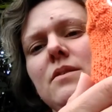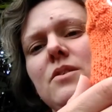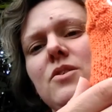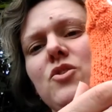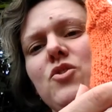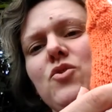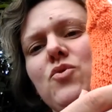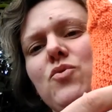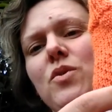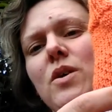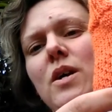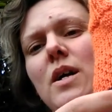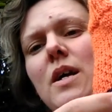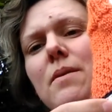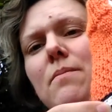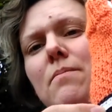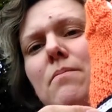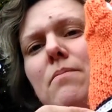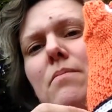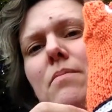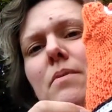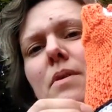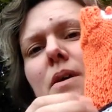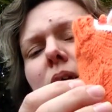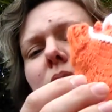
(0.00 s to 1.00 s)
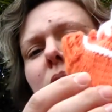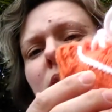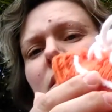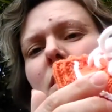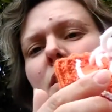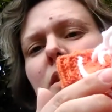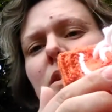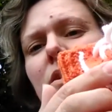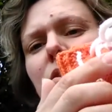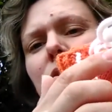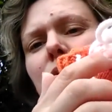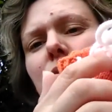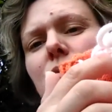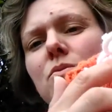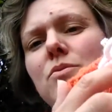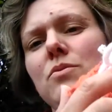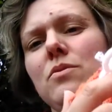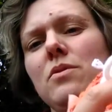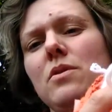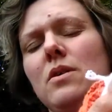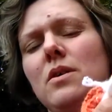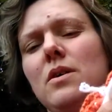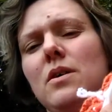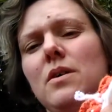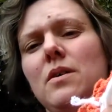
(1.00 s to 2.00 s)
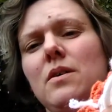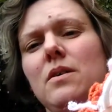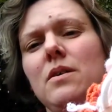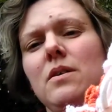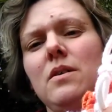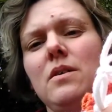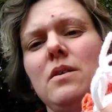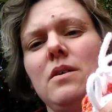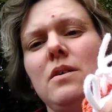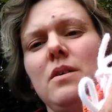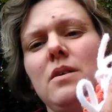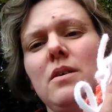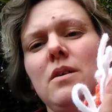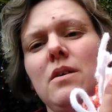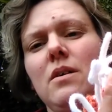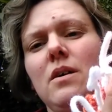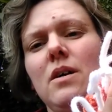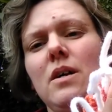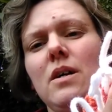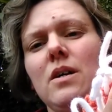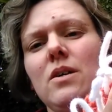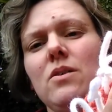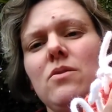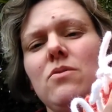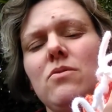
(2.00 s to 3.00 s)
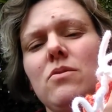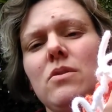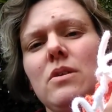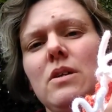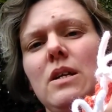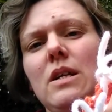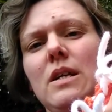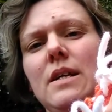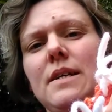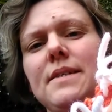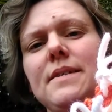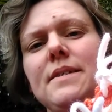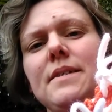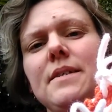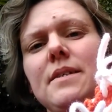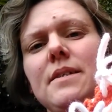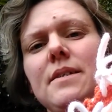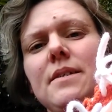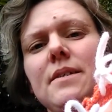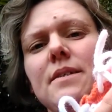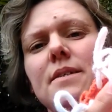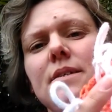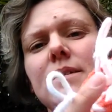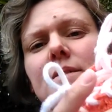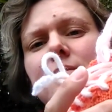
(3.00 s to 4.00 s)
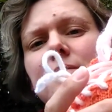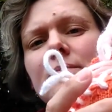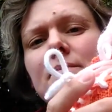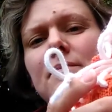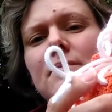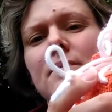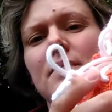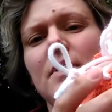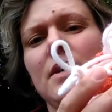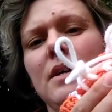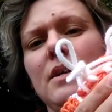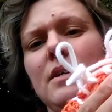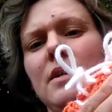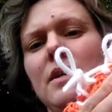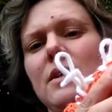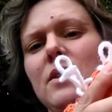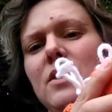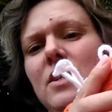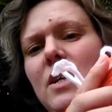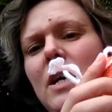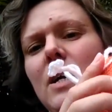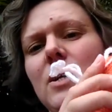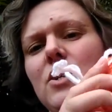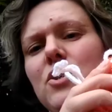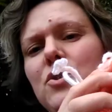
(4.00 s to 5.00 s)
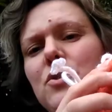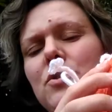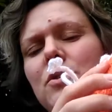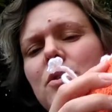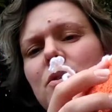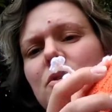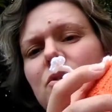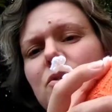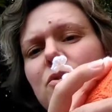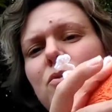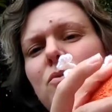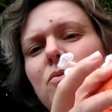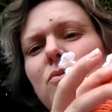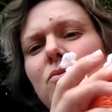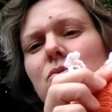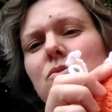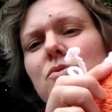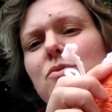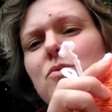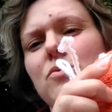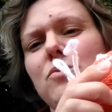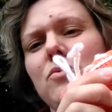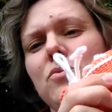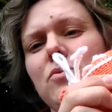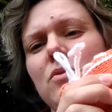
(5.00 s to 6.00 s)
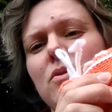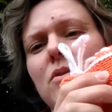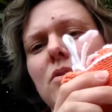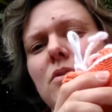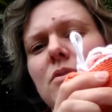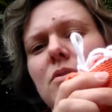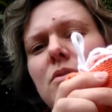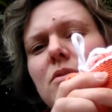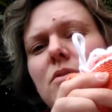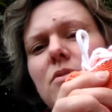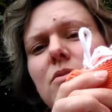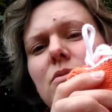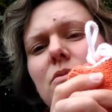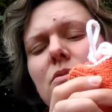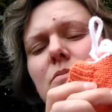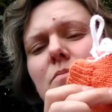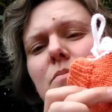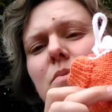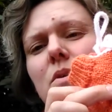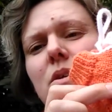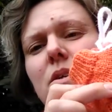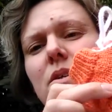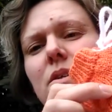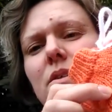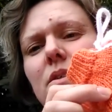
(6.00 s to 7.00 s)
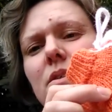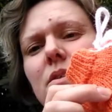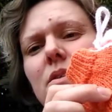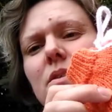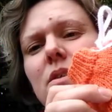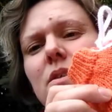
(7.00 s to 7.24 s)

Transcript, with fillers: stripe and then do the I cord laces and attach the soles to the sock part.